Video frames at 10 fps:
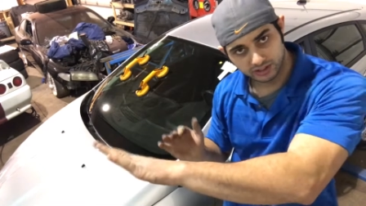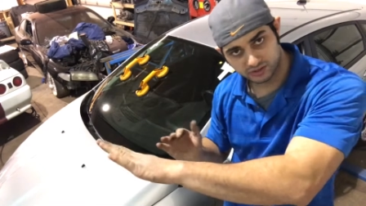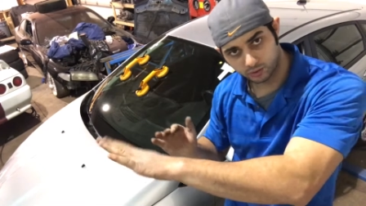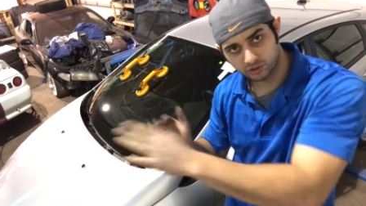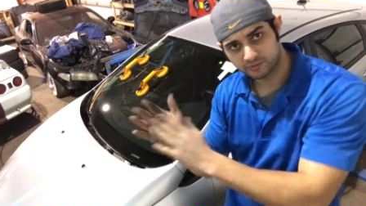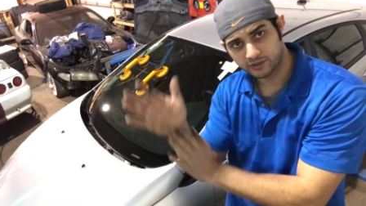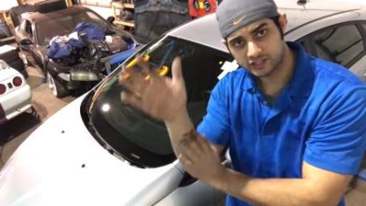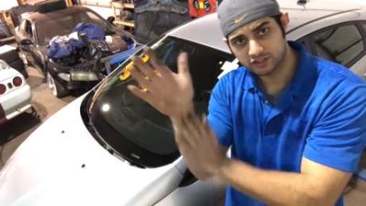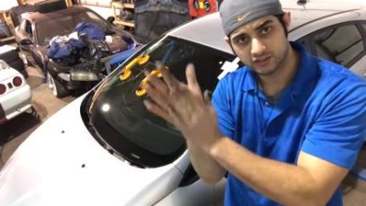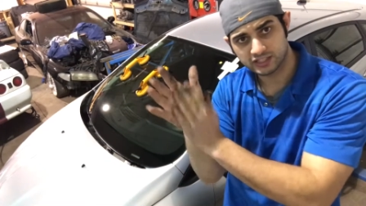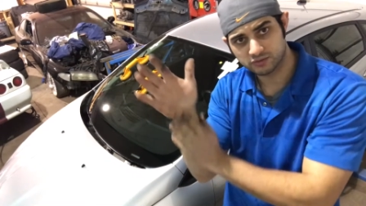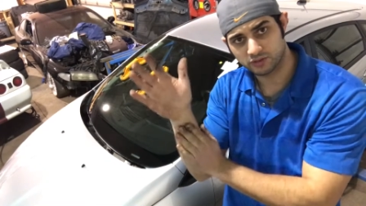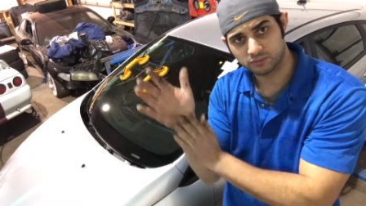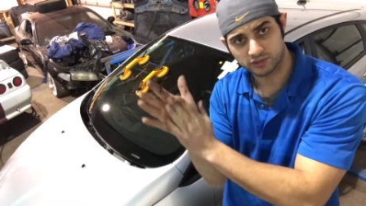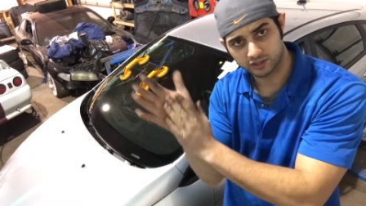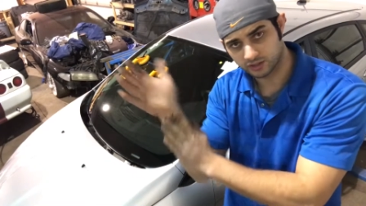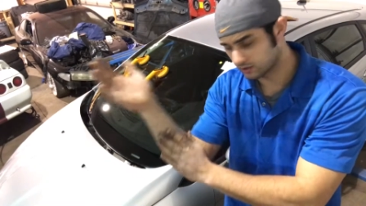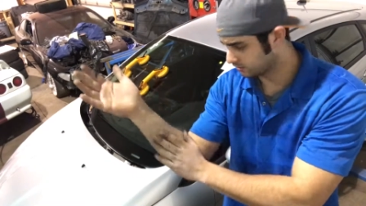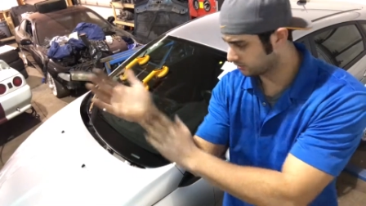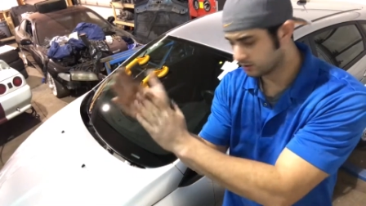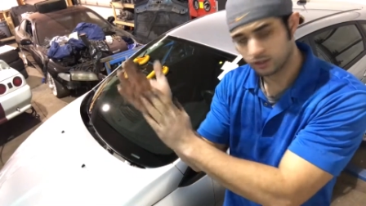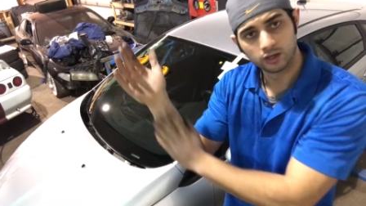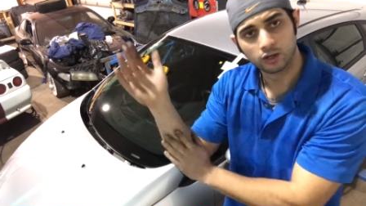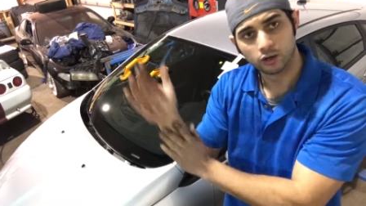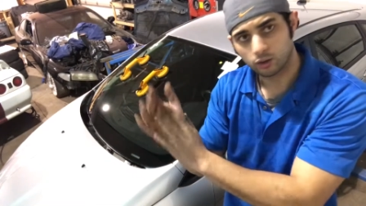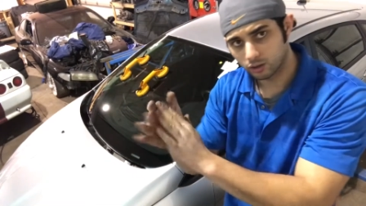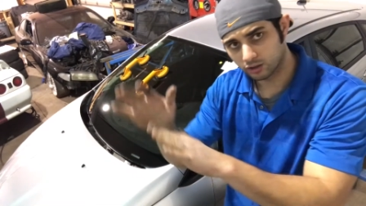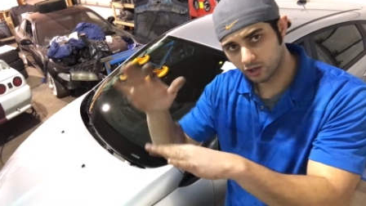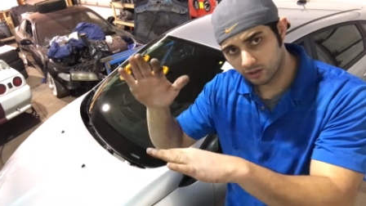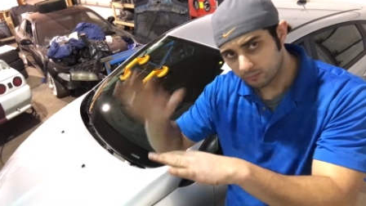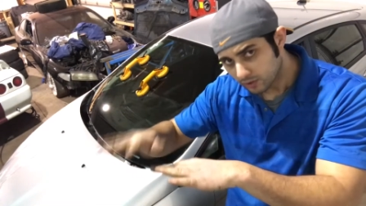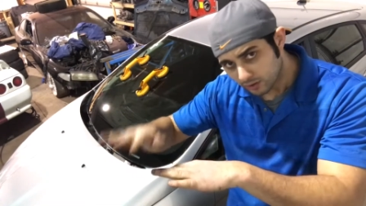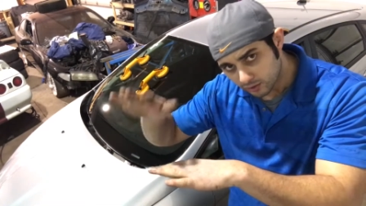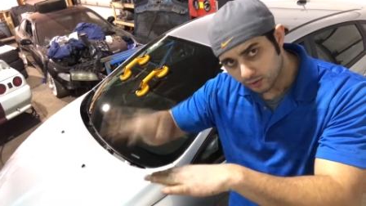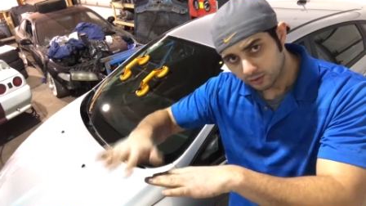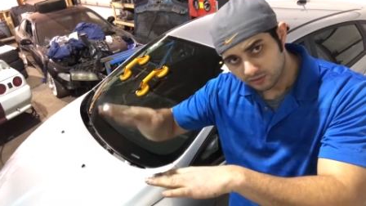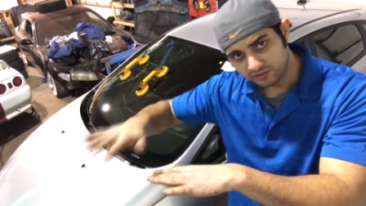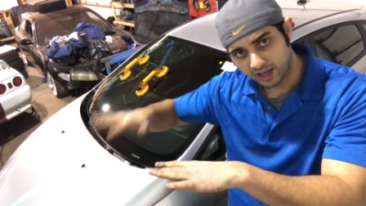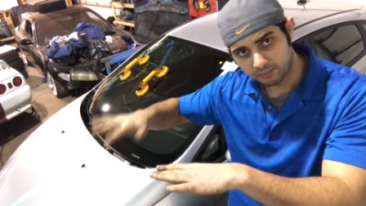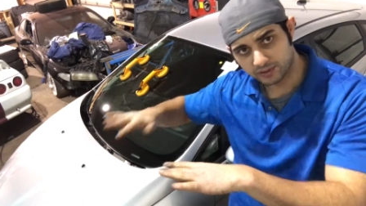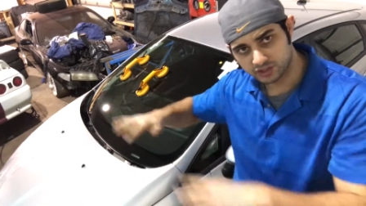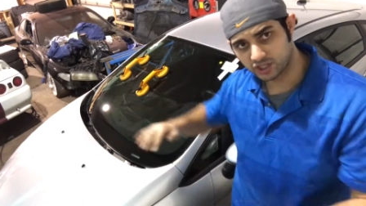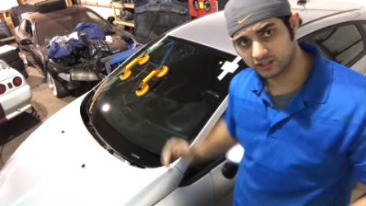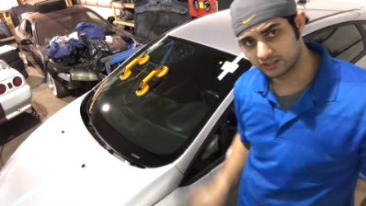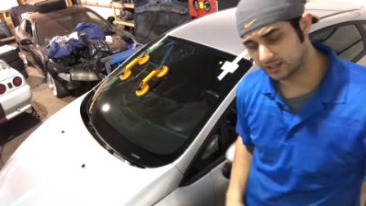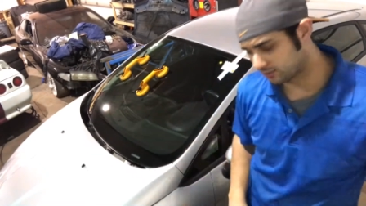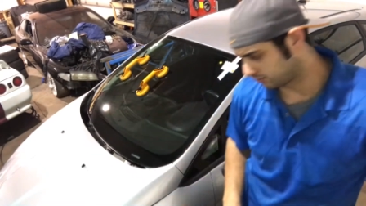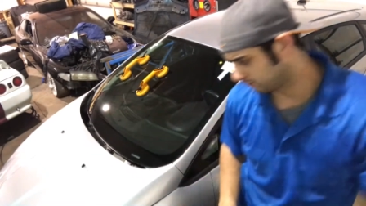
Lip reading: This one holds pressure, this one with your whole arm tapping gently down.